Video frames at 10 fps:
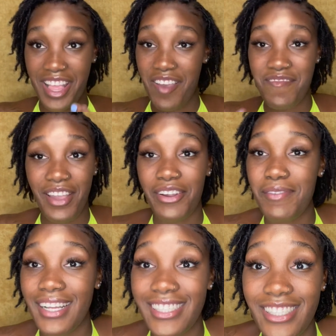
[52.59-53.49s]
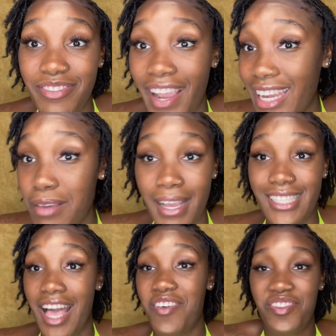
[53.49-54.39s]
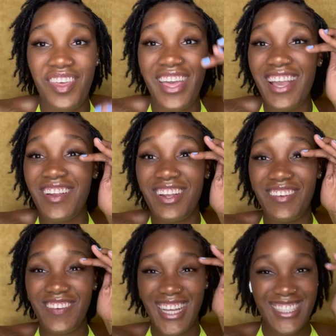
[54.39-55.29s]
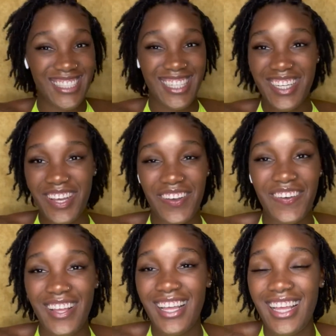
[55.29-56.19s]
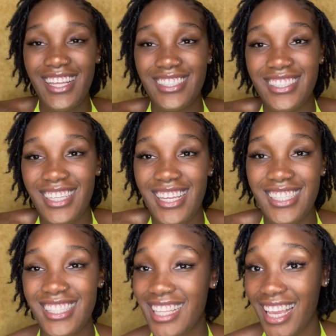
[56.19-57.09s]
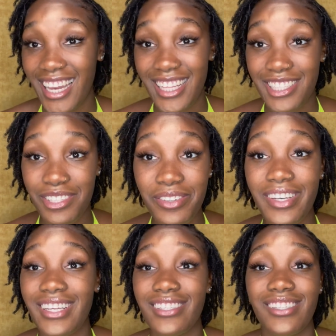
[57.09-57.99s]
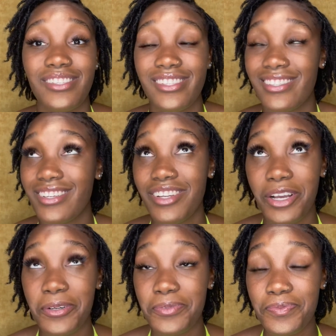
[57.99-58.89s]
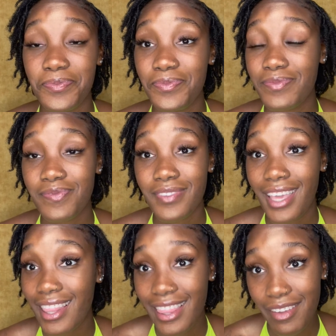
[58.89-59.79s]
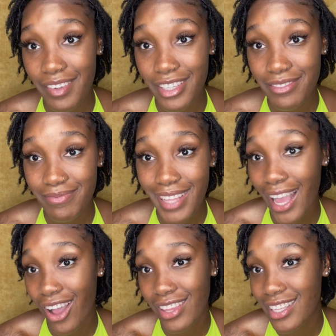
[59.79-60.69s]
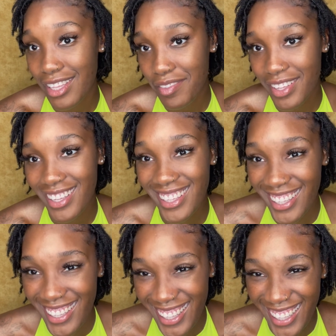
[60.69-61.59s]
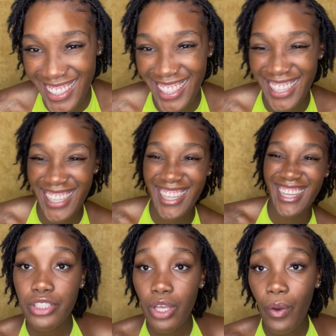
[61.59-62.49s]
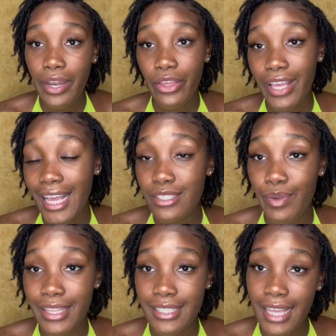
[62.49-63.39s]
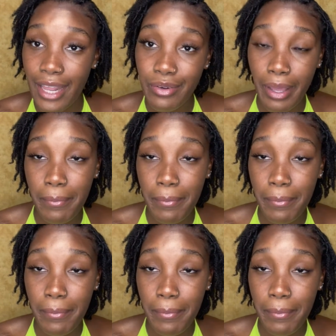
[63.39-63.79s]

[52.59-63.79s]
very much finding myself. Very much, you know, just getting into it. Just, you know, living. I call it living. So I know you guys read the title down